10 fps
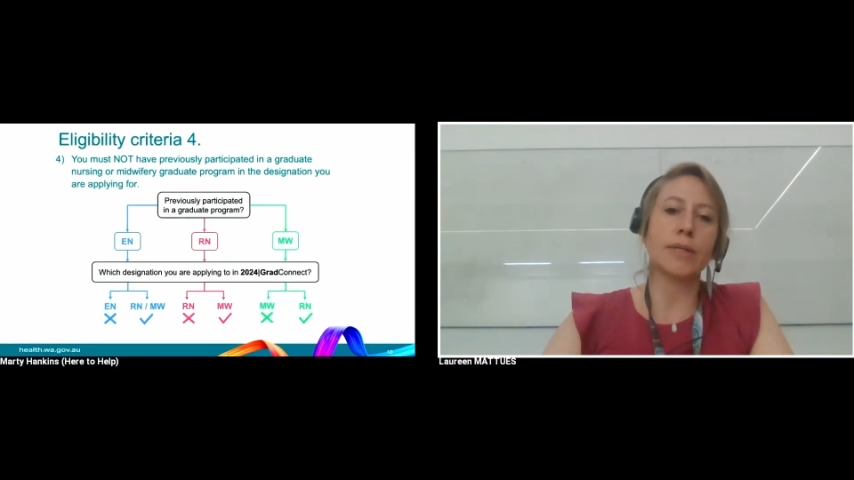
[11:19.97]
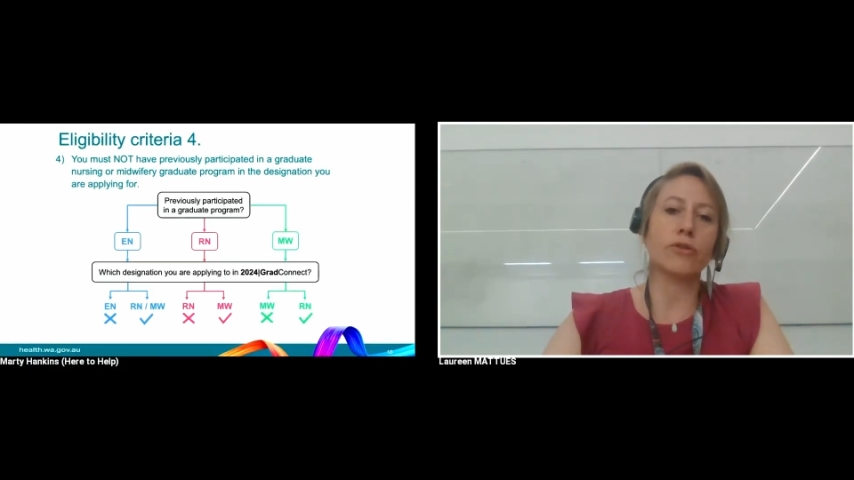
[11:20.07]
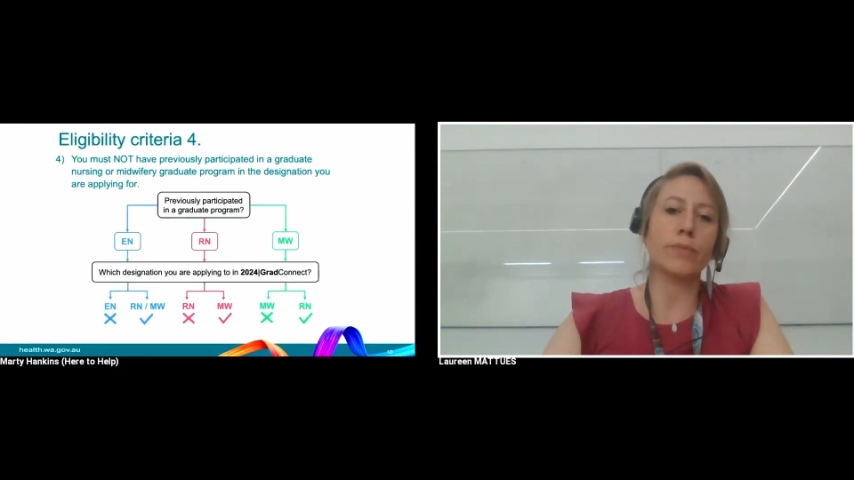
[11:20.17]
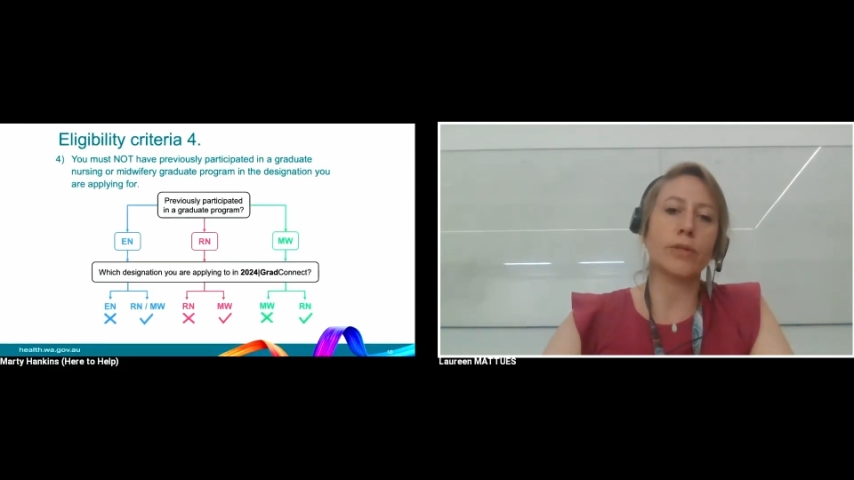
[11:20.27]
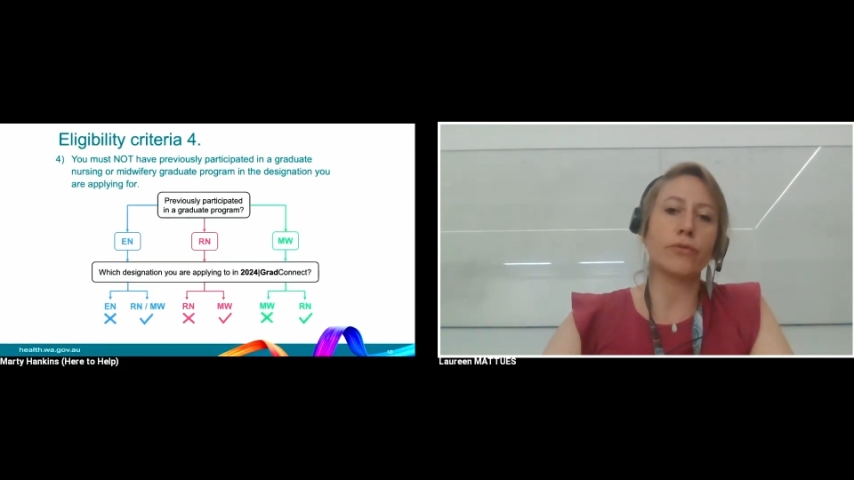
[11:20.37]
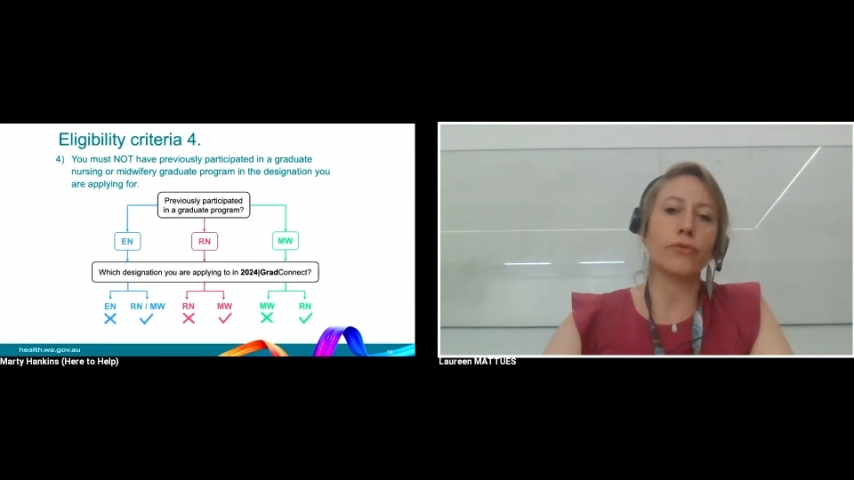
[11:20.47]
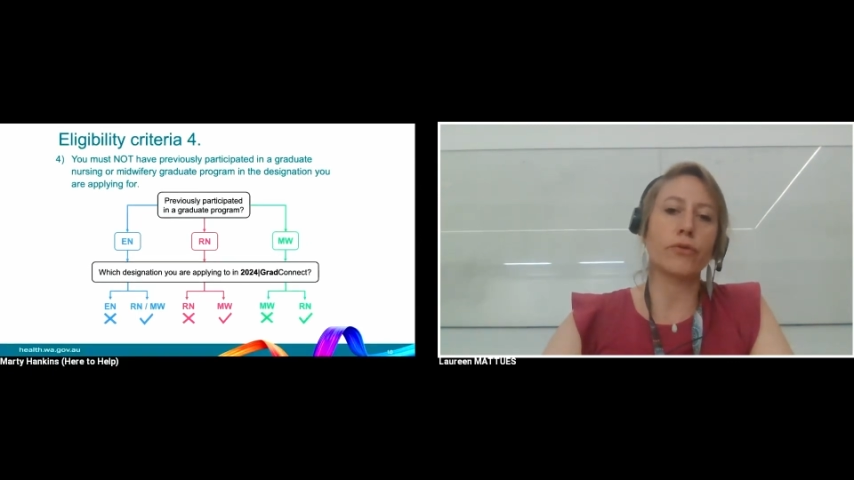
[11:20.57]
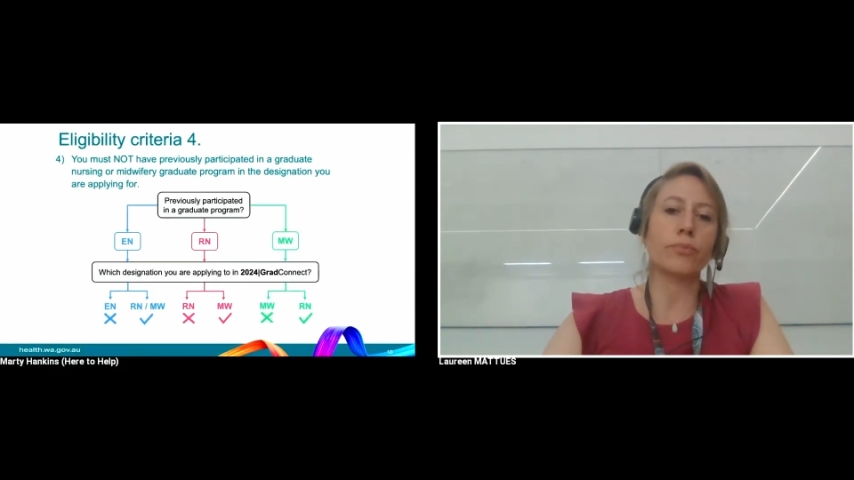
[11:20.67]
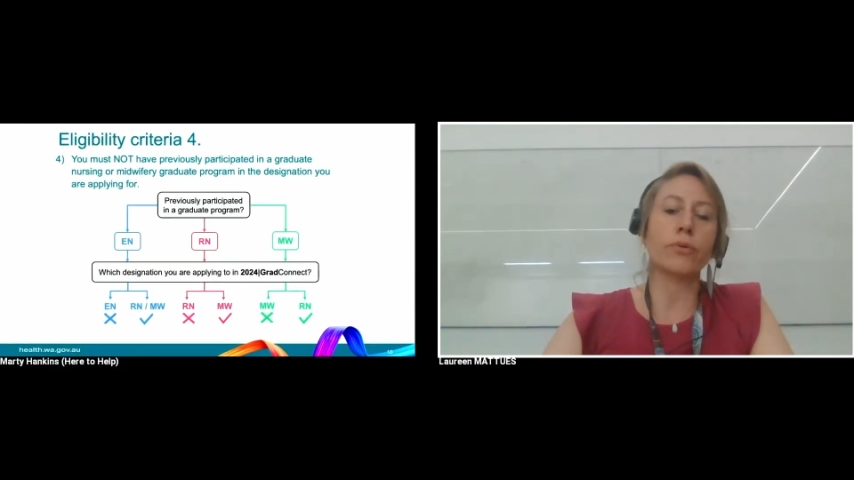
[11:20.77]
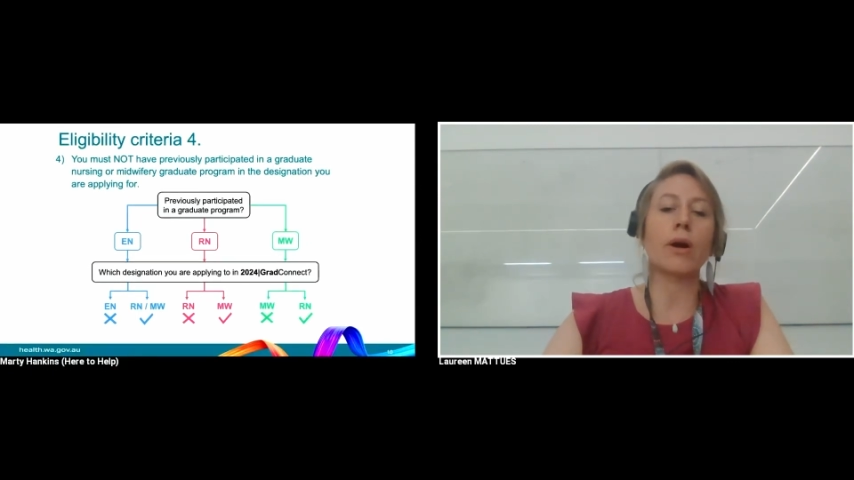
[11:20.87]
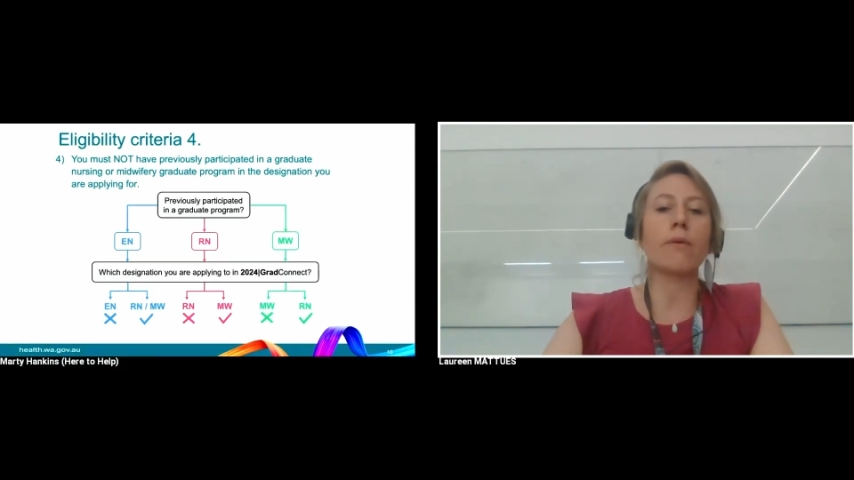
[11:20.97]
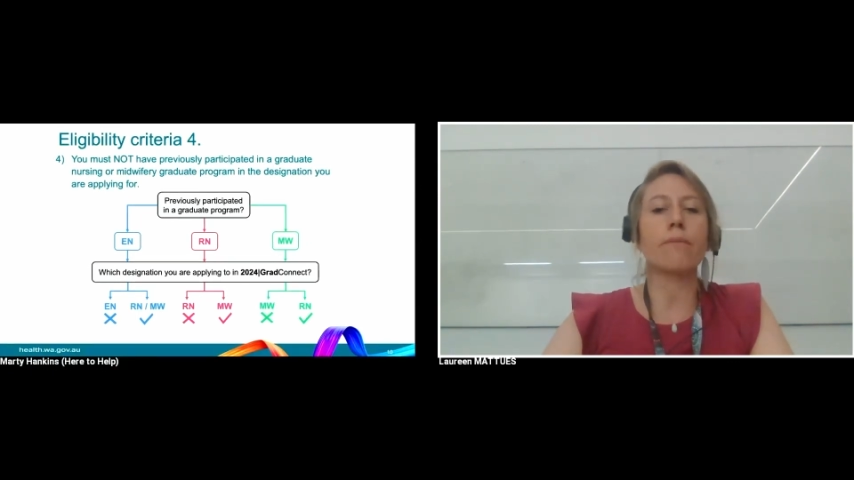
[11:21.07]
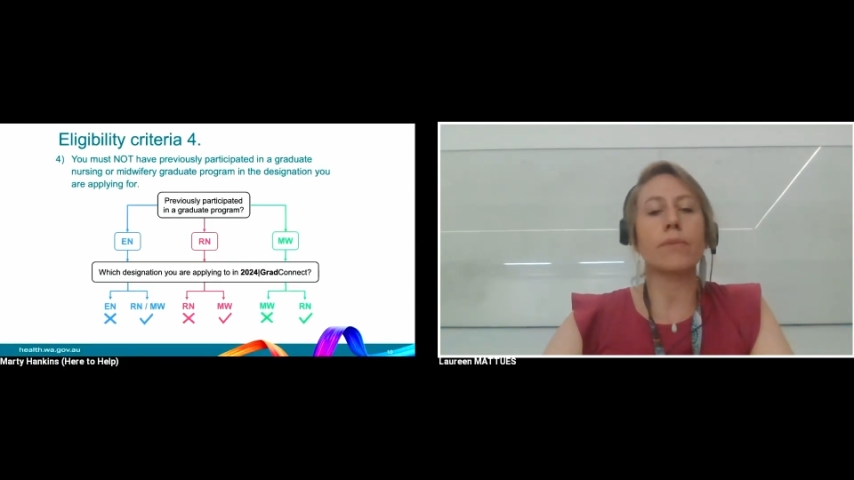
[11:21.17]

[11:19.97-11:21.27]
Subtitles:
in a midwifery program,